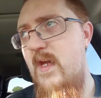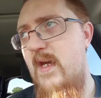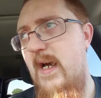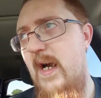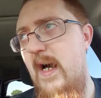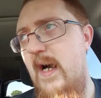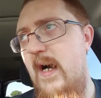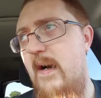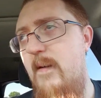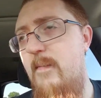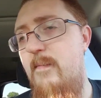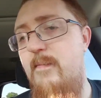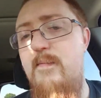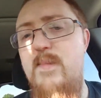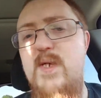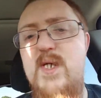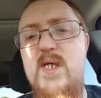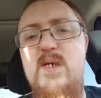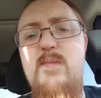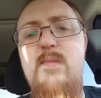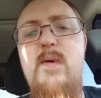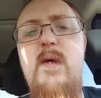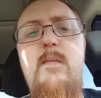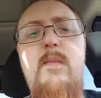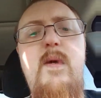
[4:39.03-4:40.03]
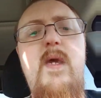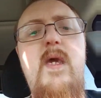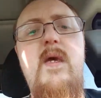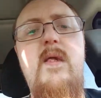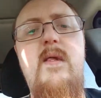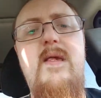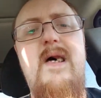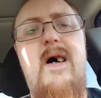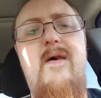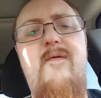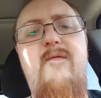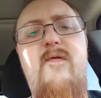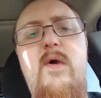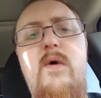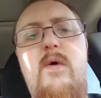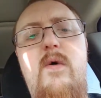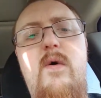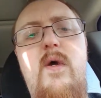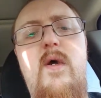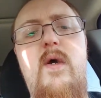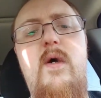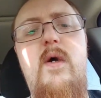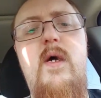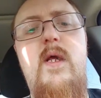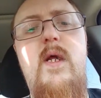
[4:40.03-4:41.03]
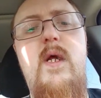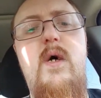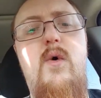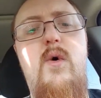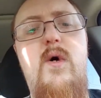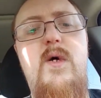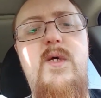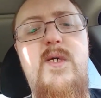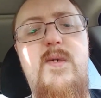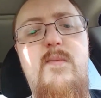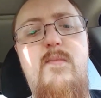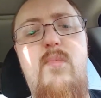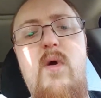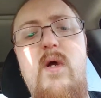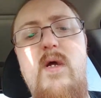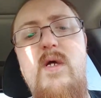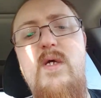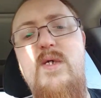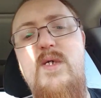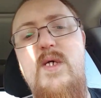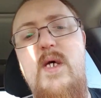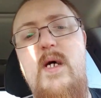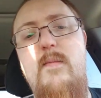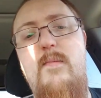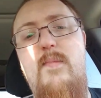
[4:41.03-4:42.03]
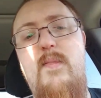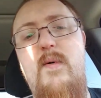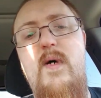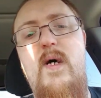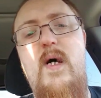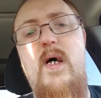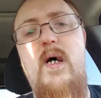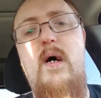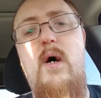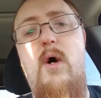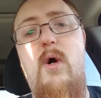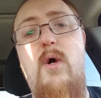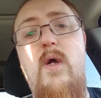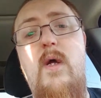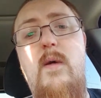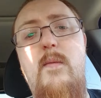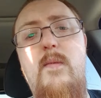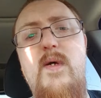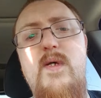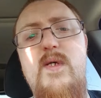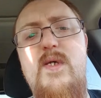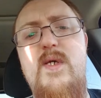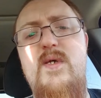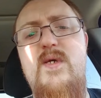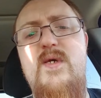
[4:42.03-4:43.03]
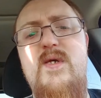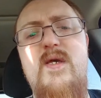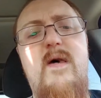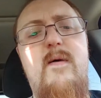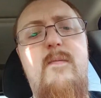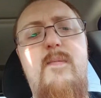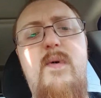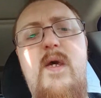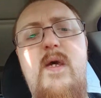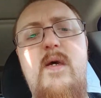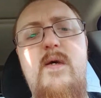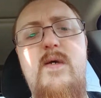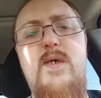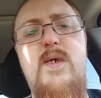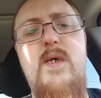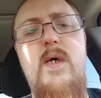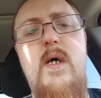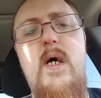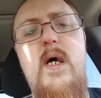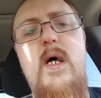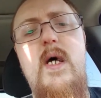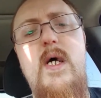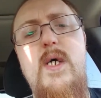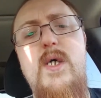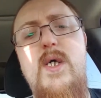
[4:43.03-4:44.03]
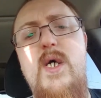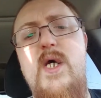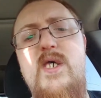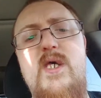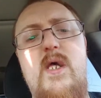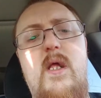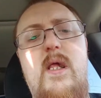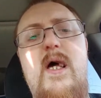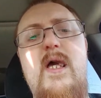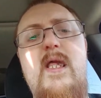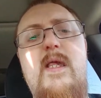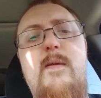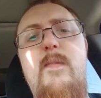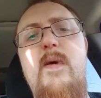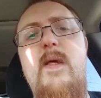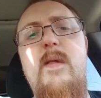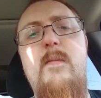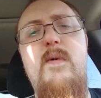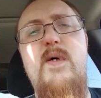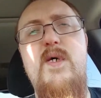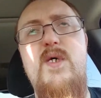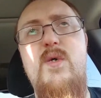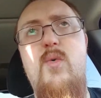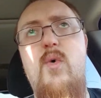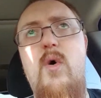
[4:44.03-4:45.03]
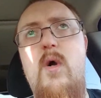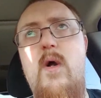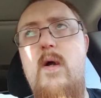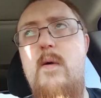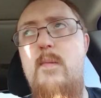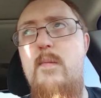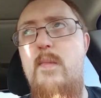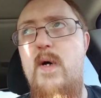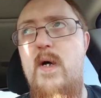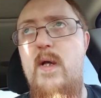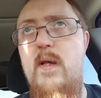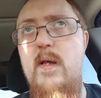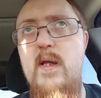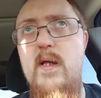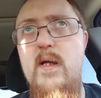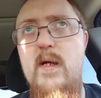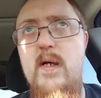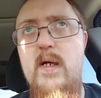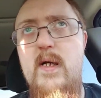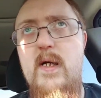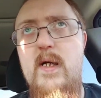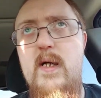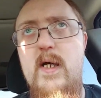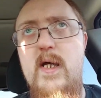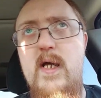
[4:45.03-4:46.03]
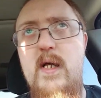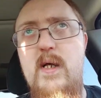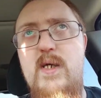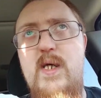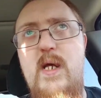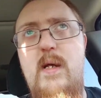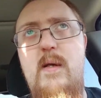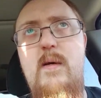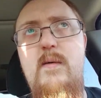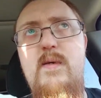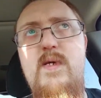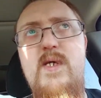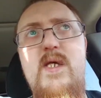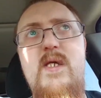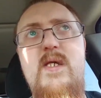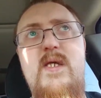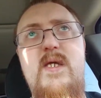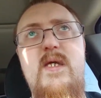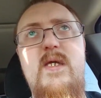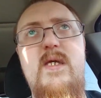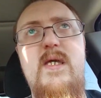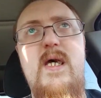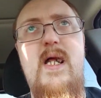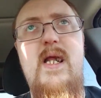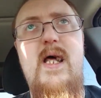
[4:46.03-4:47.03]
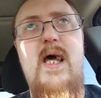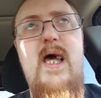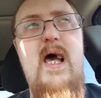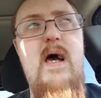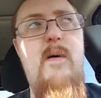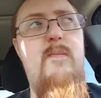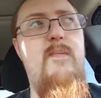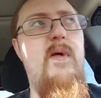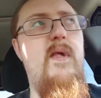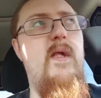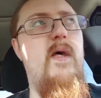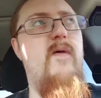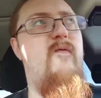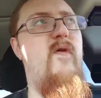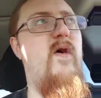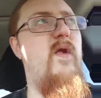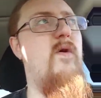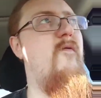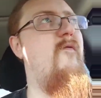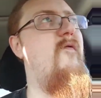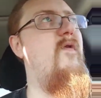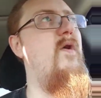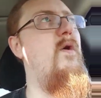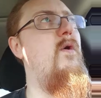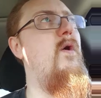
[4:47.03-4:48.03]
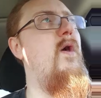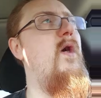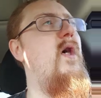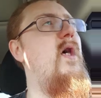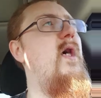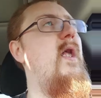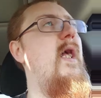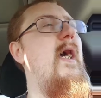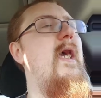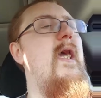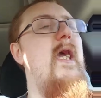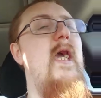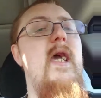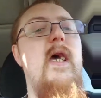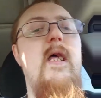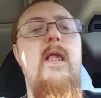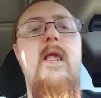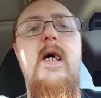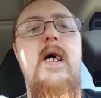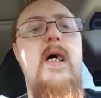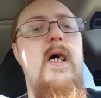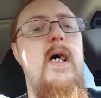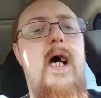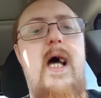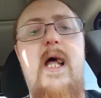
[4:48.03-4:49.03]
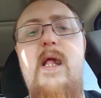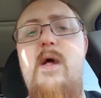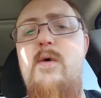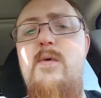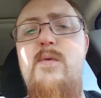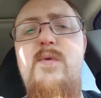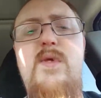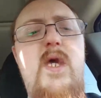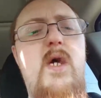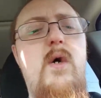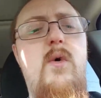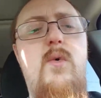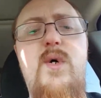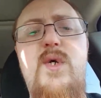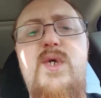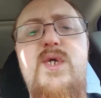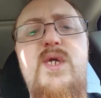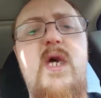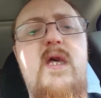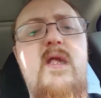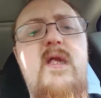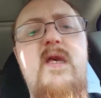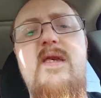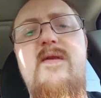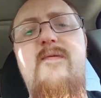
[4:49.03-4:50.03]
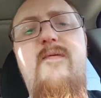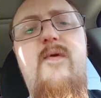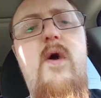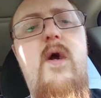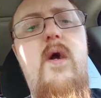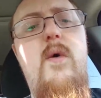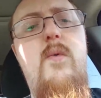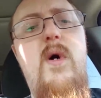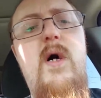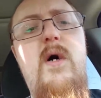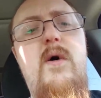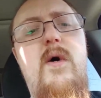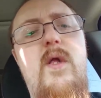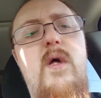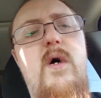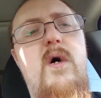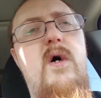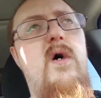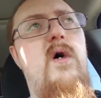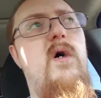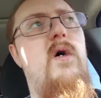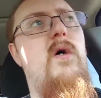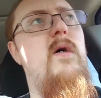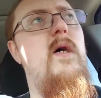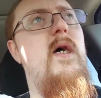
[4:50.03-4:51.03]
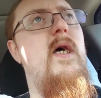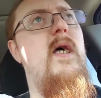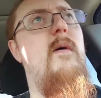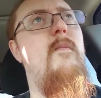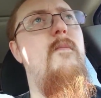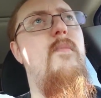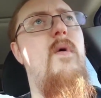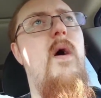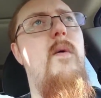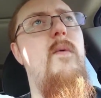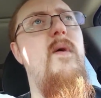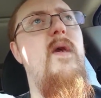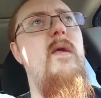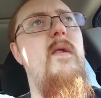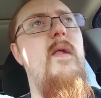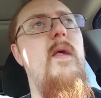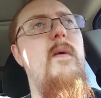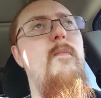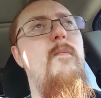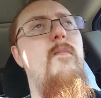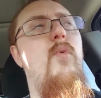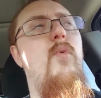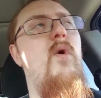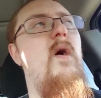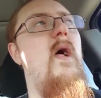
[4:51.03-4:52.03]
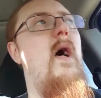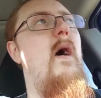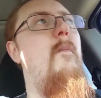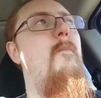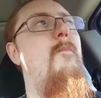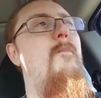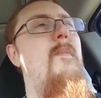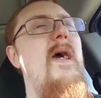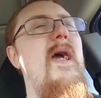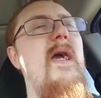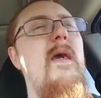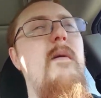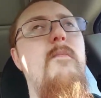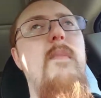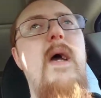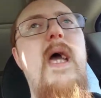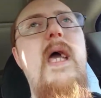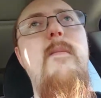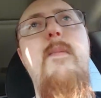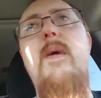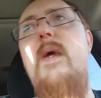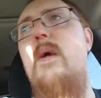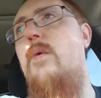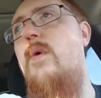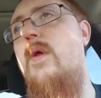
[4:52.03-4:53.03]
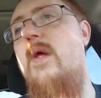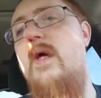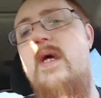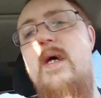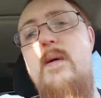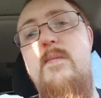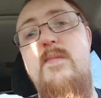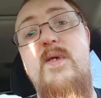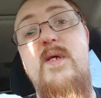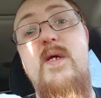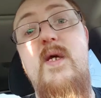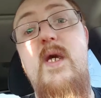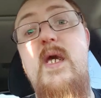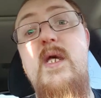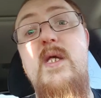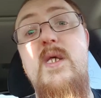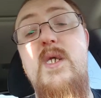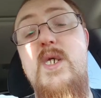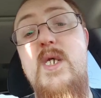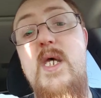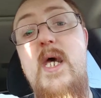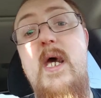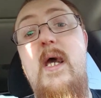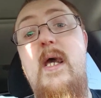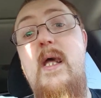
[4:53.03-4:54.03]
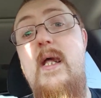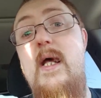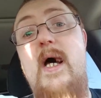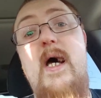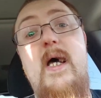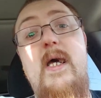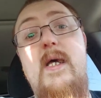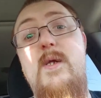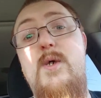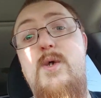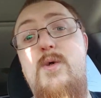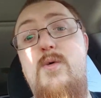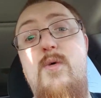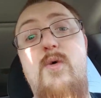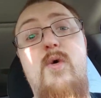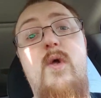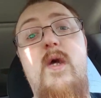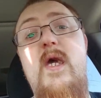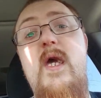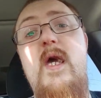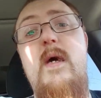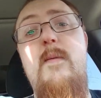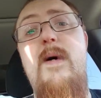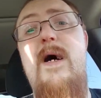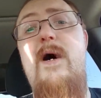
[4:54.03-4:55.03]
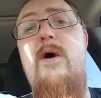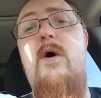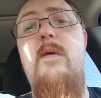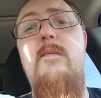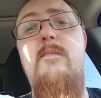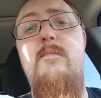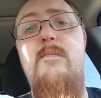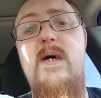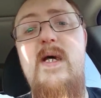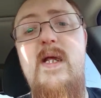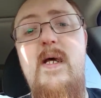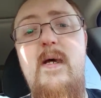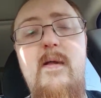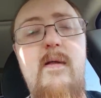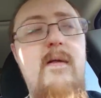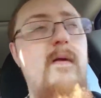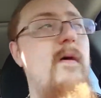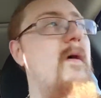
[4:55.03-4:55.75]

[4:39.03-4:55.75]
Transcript: Um, just me being not feeling good. It always springs up uh, arguments and stuff because she doesn't like me to miss work, but you know, sometimes it's just got to happen. If I don't feel good, I can't. I don't deal with sickness very well at all, and I'm probably a big baby when it comes to getting sick. And I truly am. I'll admit it.